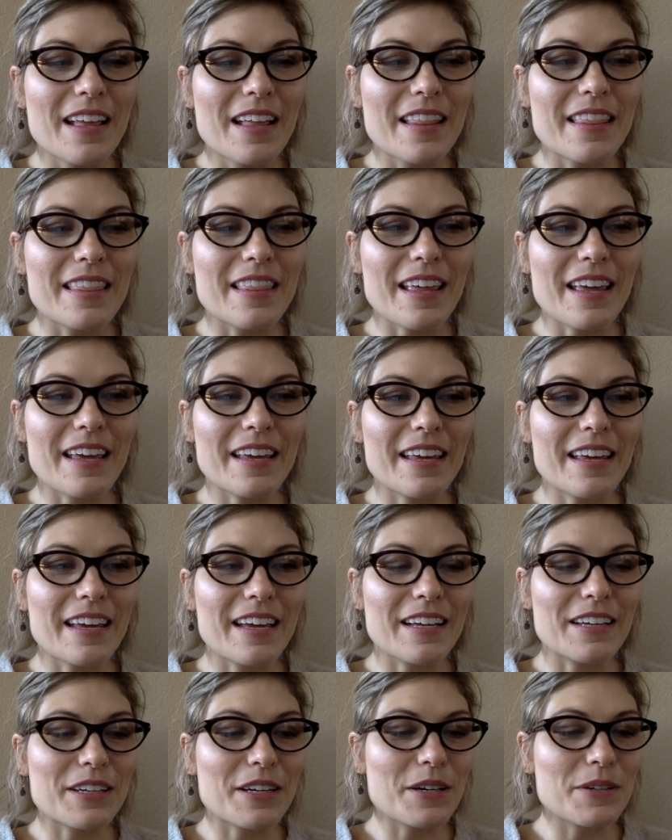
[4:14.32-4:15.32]
they
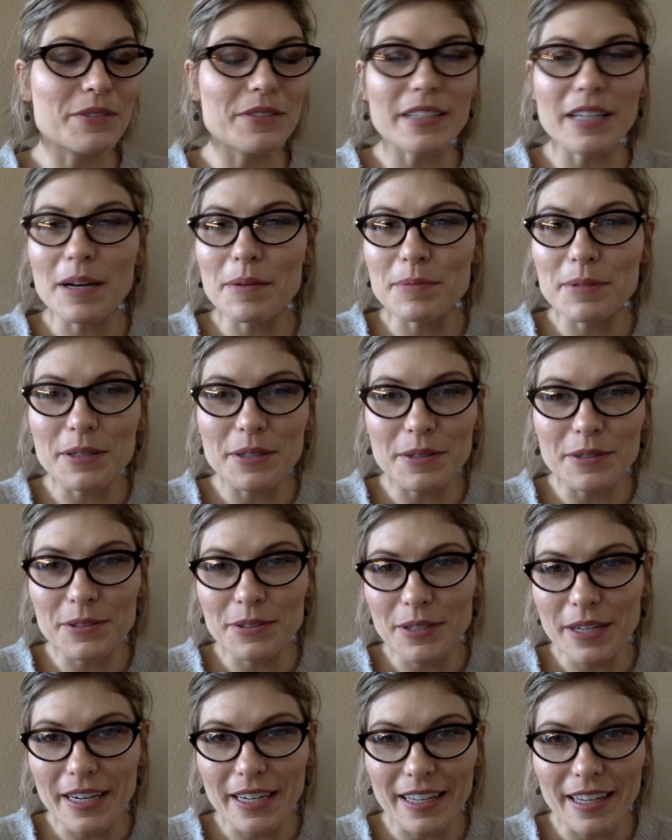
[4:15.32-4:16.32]
can cozy up to you and
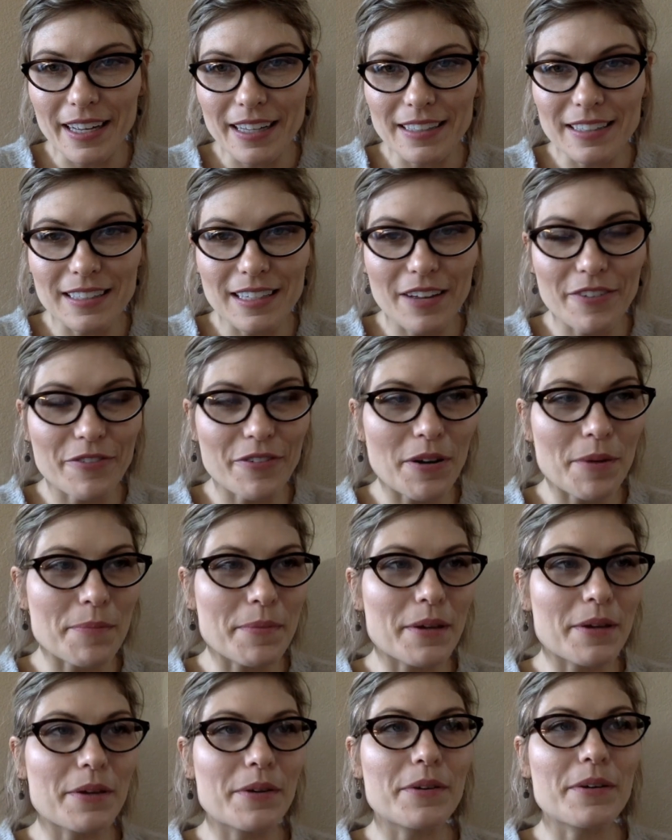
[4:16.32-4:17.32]
try to get stuff from
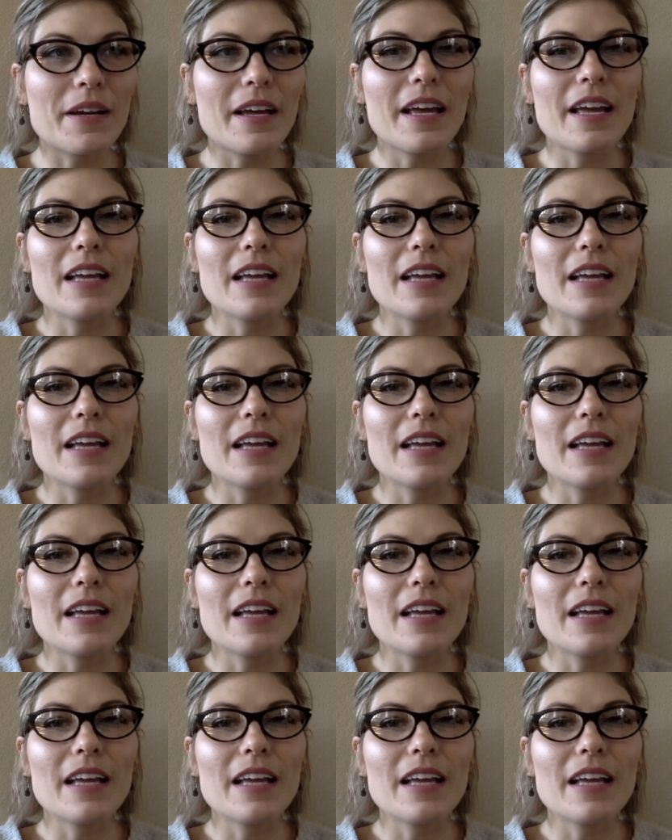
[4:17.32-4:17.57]
you.